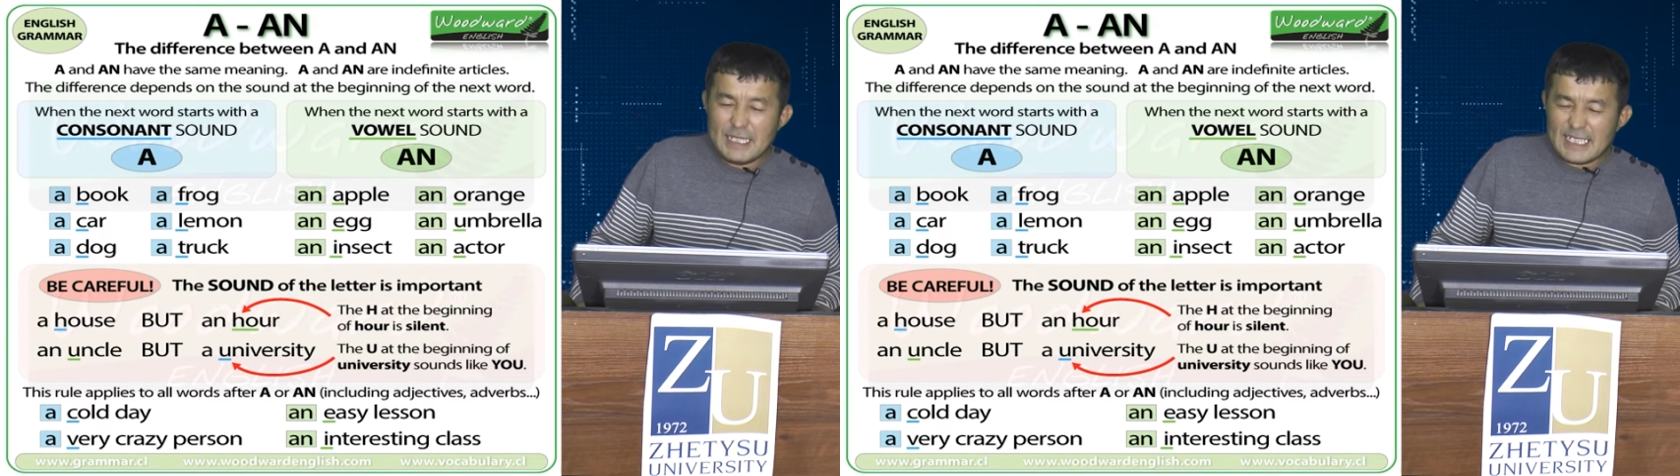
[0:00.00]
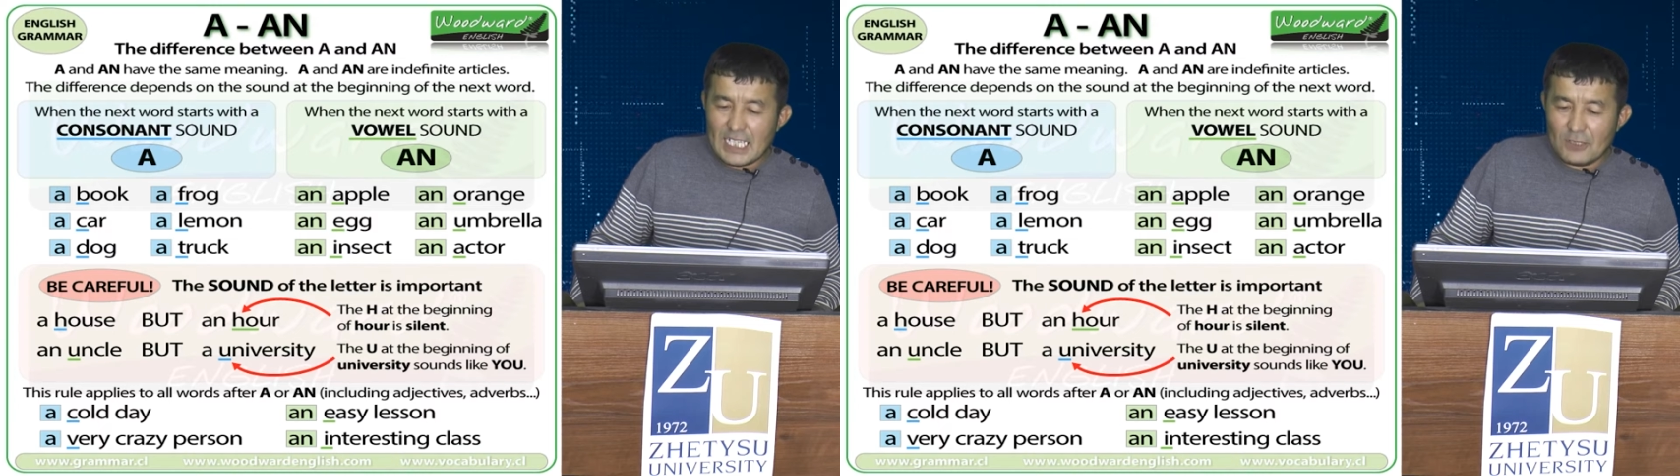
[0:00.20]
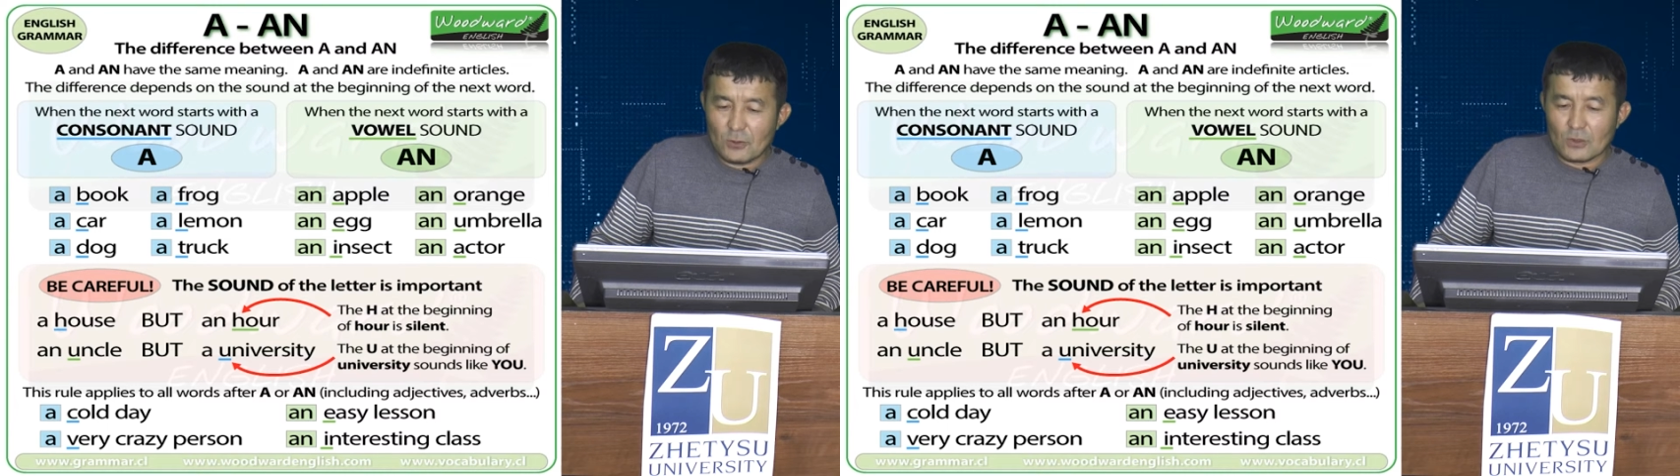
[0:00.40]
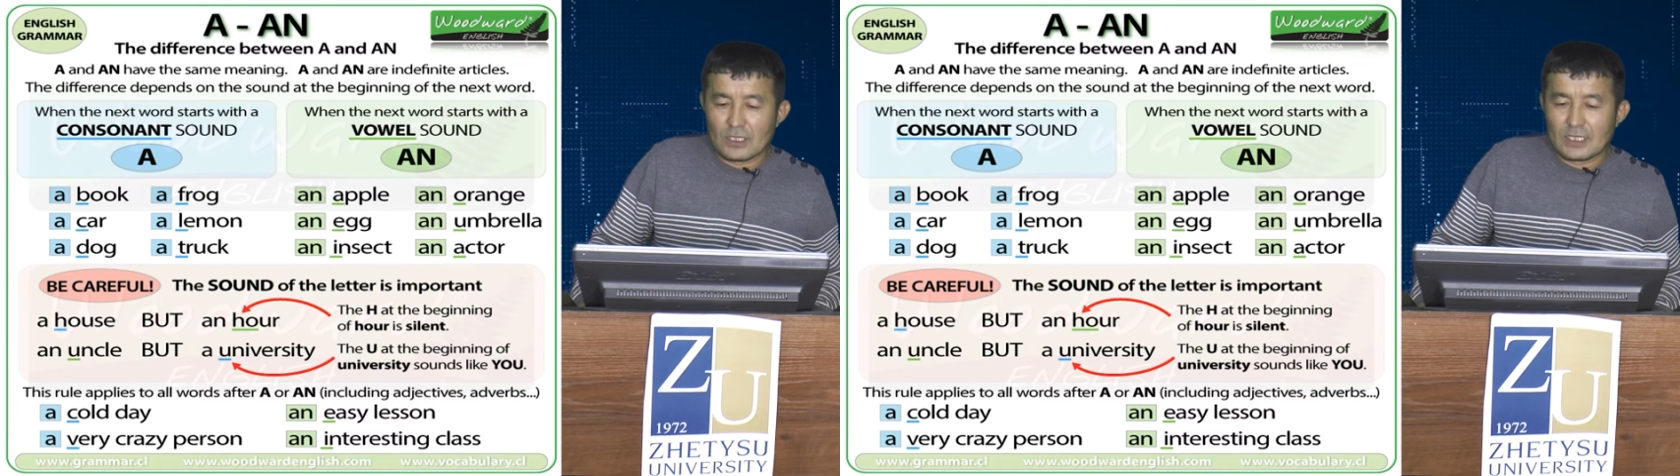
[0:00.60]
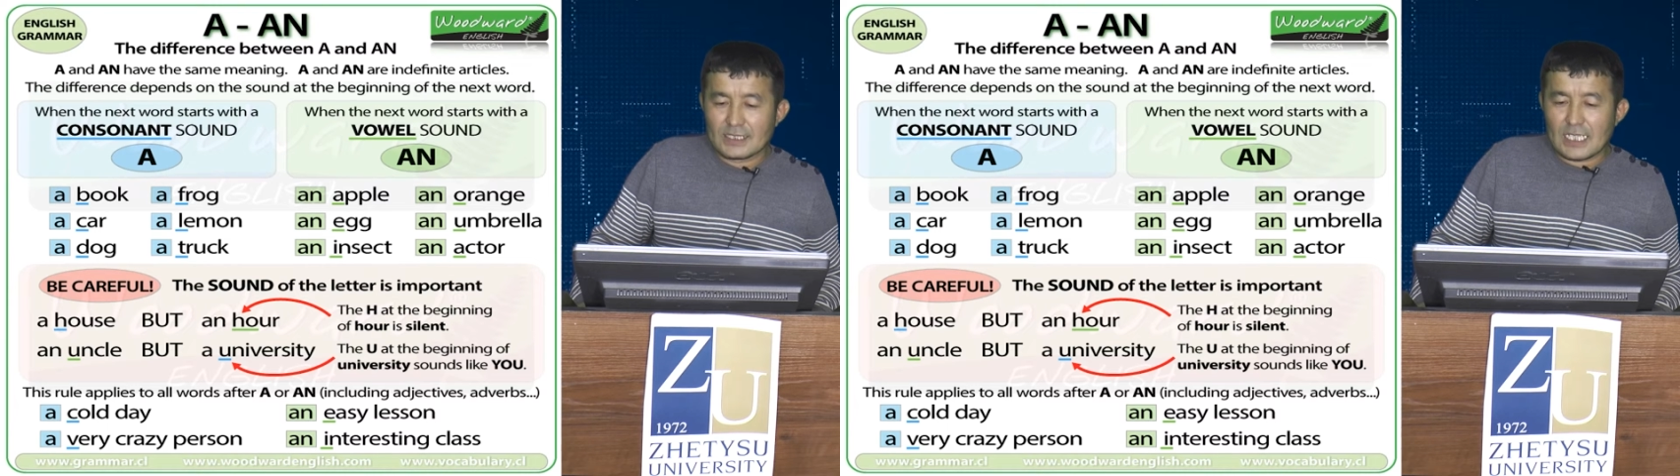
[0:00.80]
And be
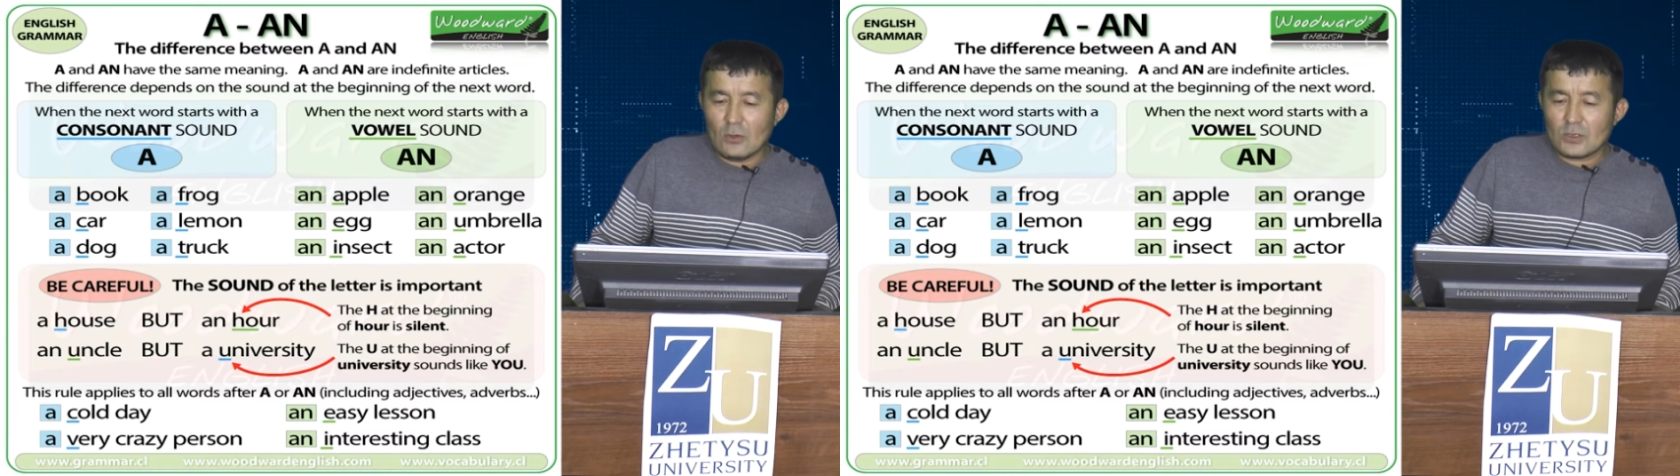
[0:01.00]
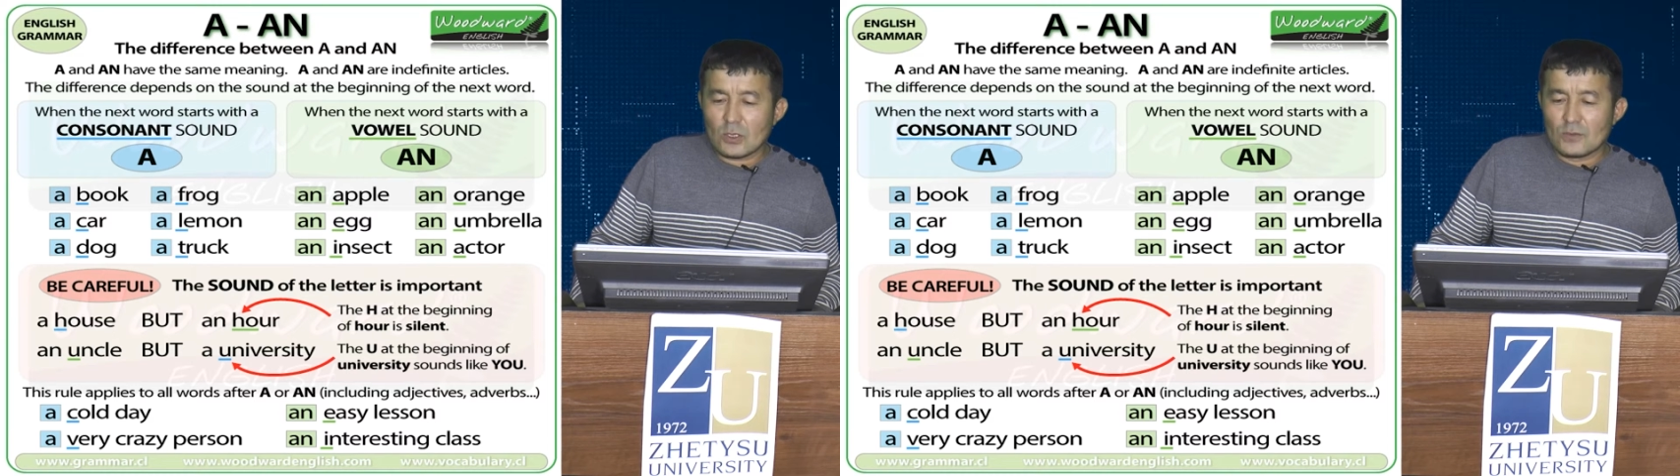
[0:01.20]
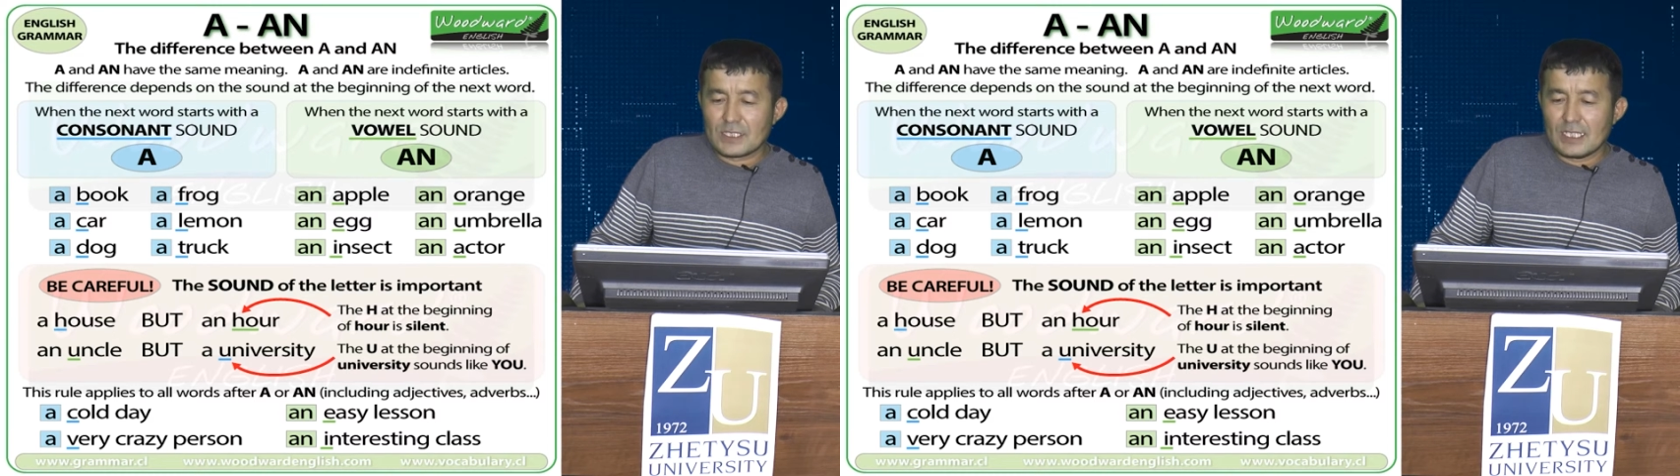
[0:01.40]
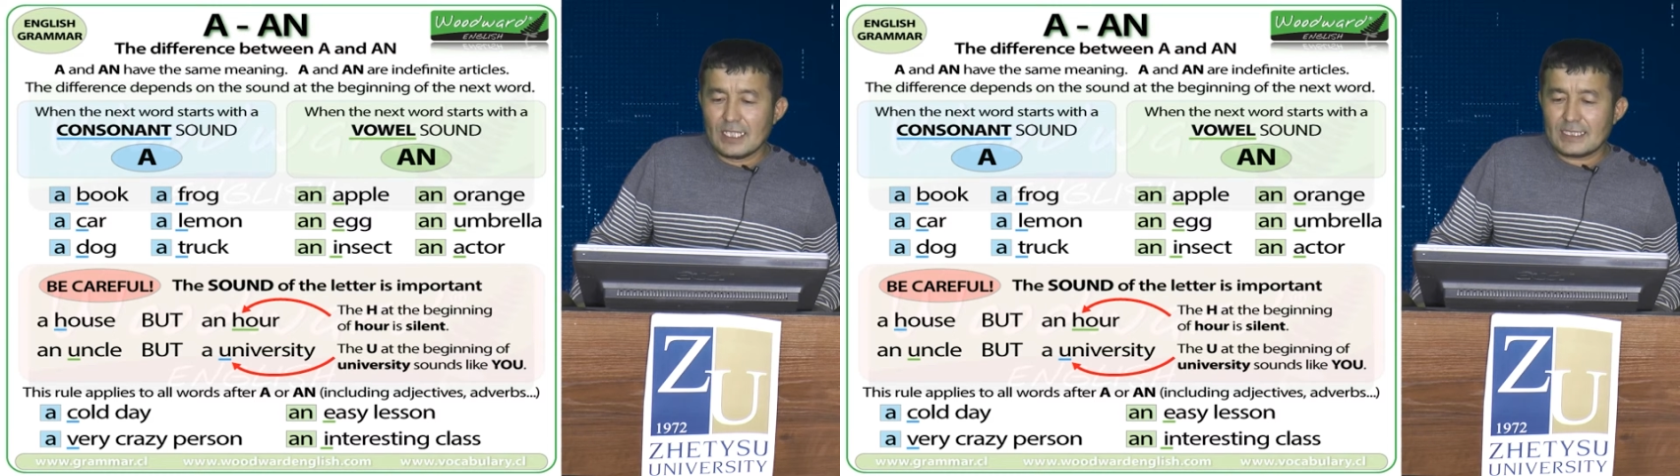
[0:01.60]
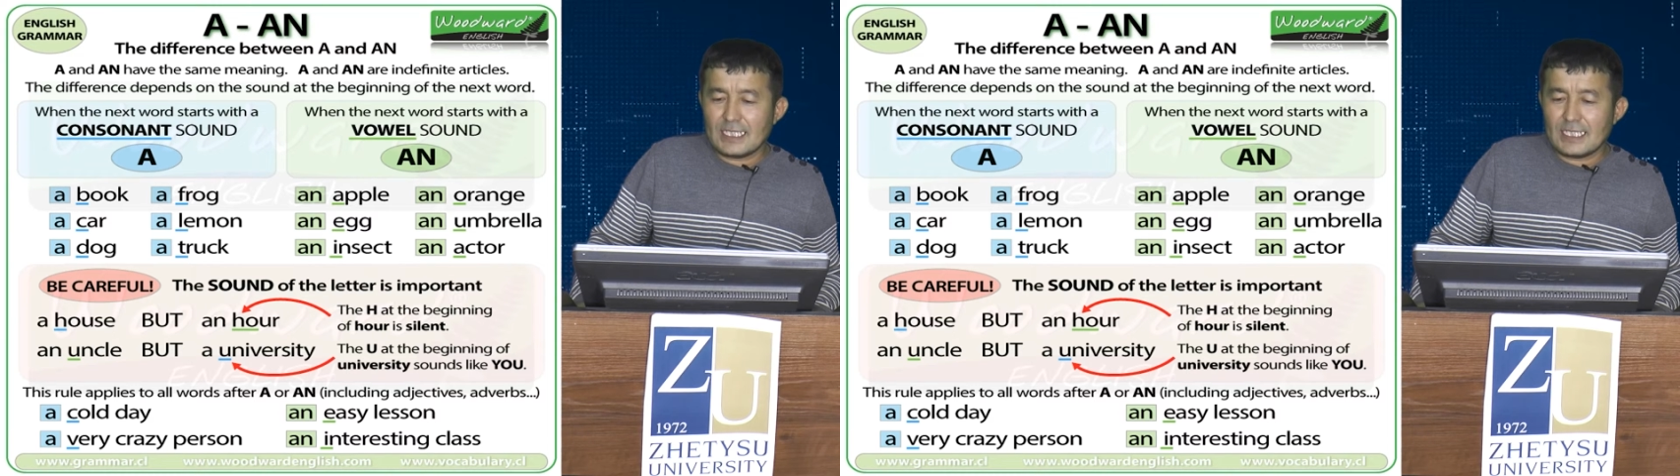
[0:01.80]
careful, sounds of